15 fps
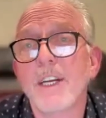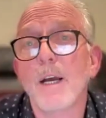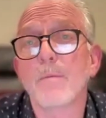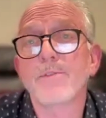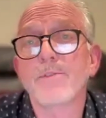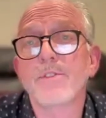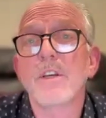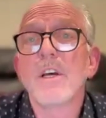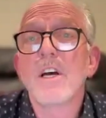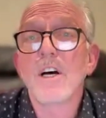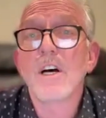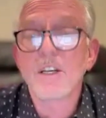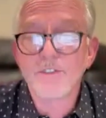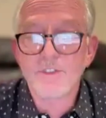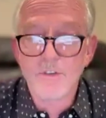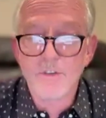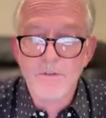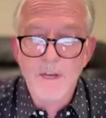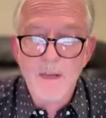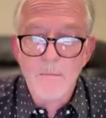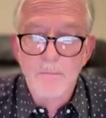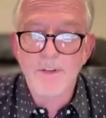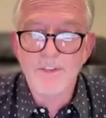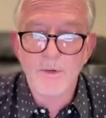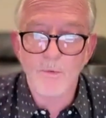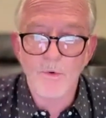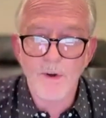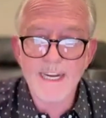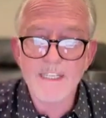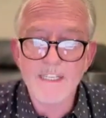it helps us to put the
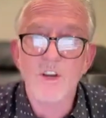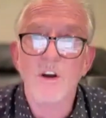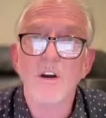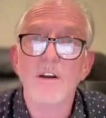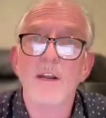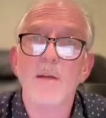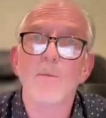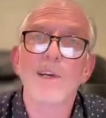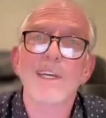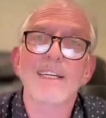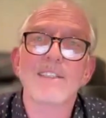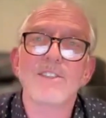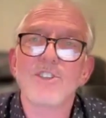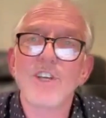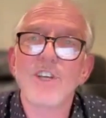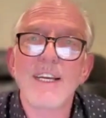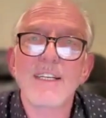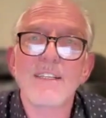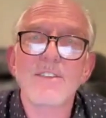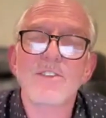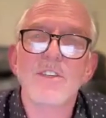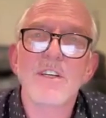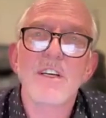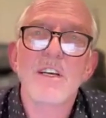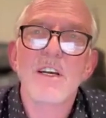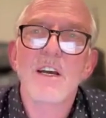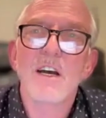reins on and we can change